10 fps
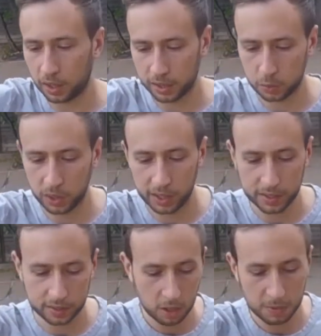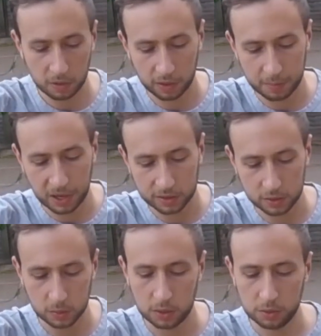as well as a bit around the backs
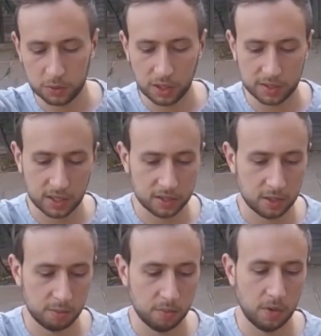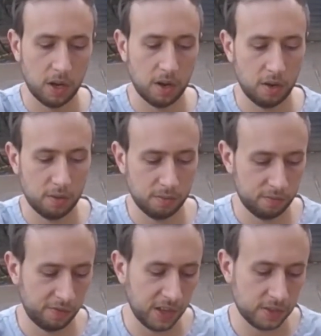as well, you start to get some
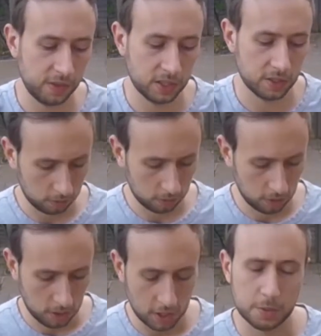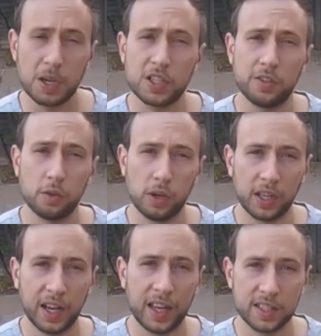reflectiveness, especially if you're
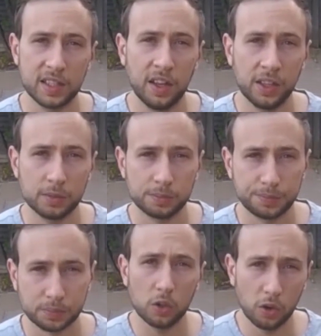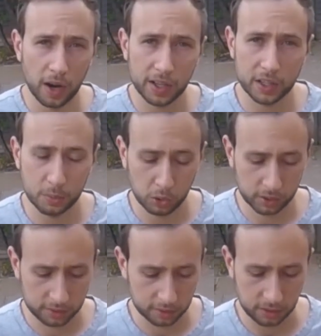running late at night or early in the
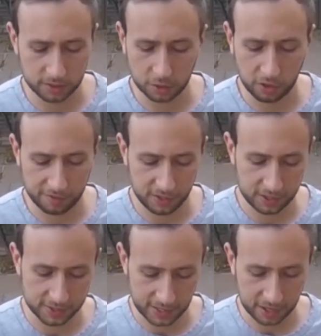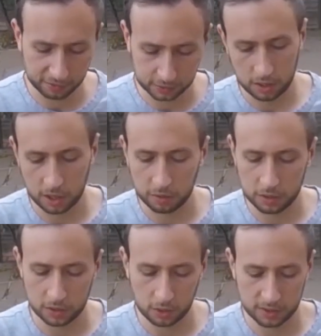morning. It's a great feature to have.
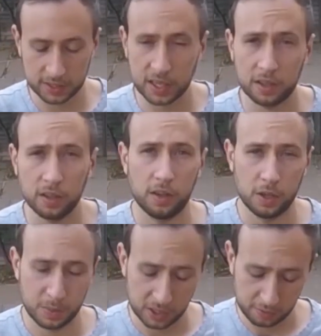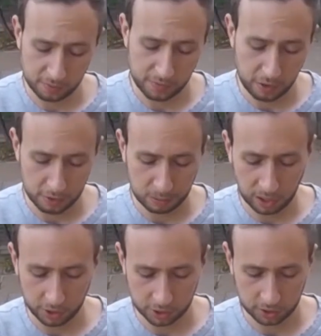Areas, so as I said, at the beginning, very
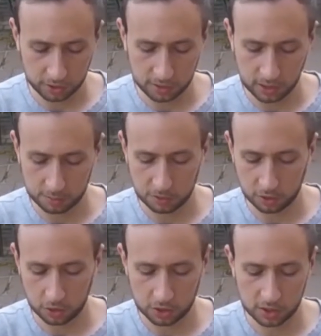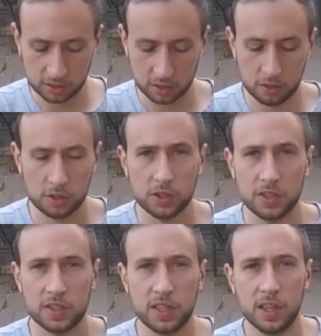plush in terms of the cushioning. So as you
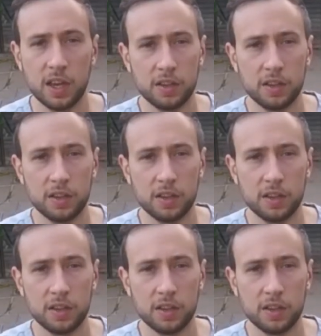can see there,